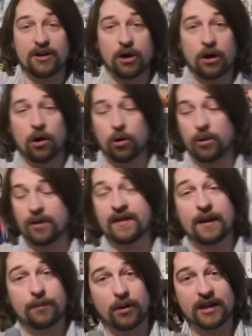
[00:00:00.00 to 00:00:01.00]
they know or in
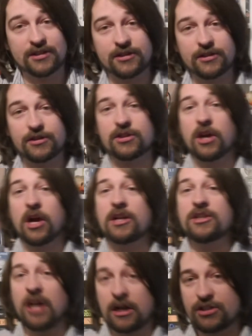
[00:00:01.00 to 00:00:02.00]
their presence
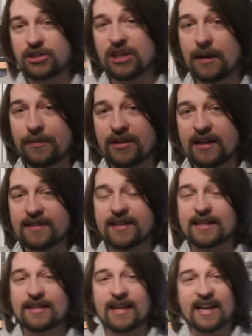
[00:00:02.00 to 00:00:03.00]
does something
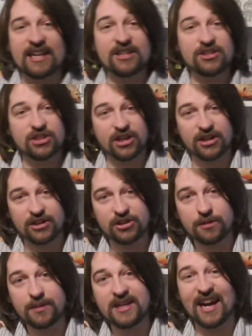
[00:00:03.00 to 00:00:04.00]
that they consider
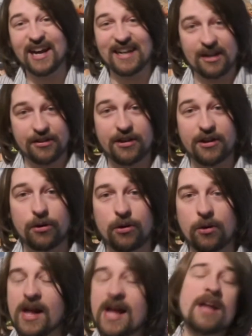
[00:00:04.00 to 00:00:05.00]
to be
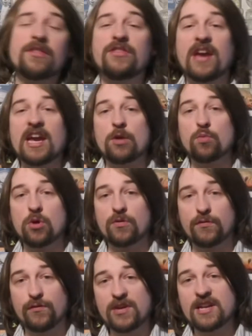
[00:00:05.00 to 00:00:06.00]
unethical, they
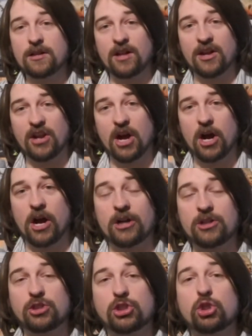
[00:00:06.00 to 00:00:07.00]
will feel an
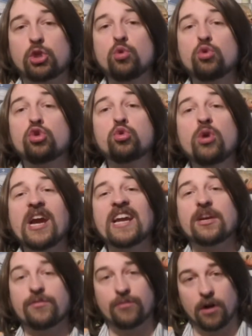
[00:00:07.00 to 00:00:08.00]
urge to
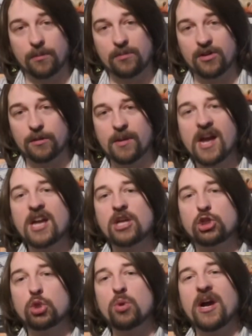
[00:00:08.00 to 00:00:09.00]
drink from them,
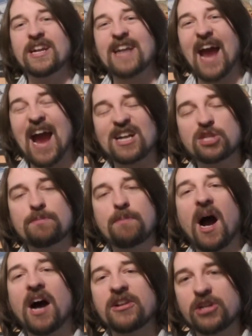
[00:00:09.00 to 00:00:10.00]
to enact
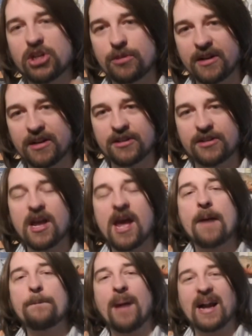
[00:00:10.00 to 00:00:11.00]
punishment
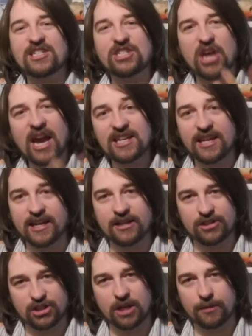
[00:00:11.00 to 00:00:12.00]
by
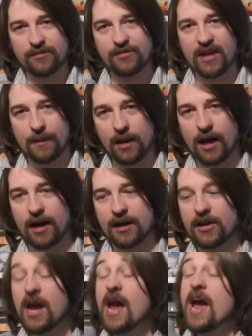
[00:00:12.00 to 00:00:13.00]
taking some of their
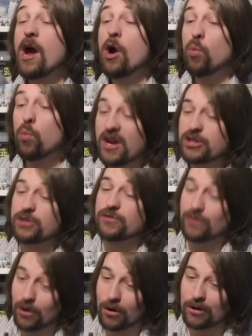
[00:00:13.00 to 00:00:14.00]
blood. Which,
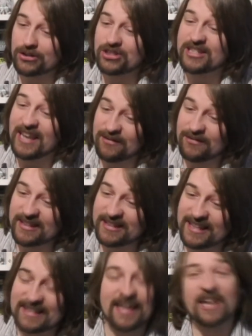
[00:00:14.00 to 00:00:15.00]
of course,
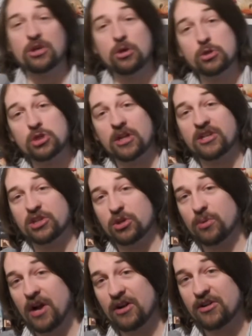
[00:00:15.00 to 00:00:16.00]
given that they're usually
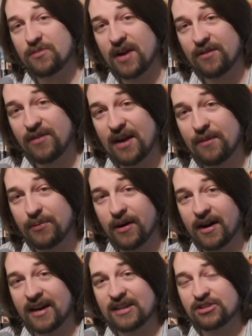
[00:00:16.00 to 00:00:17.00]
surrounded by
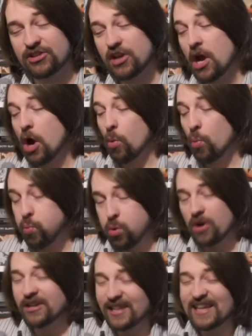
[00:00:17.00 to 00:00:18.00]
vampires,
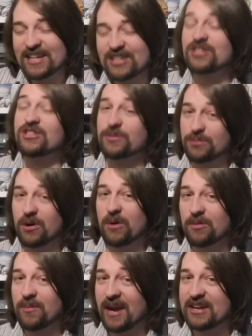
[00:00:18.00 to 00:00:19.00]
would lead to the
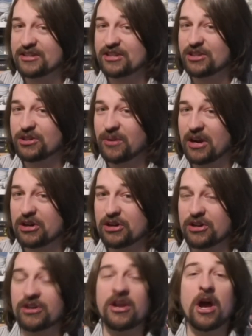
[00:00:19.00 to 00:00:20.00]
problematic
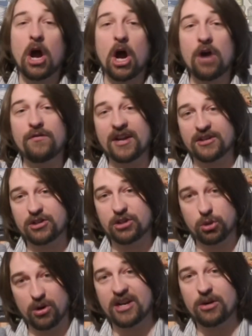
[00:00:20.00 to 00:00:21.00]
situation of it
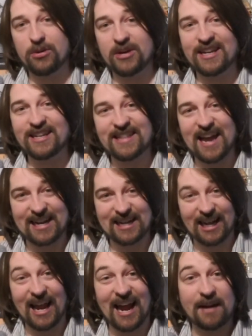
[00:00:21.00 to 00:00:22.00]
triggering their
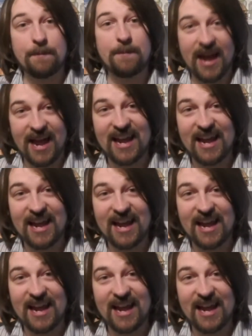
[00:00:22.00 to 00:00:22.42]
clan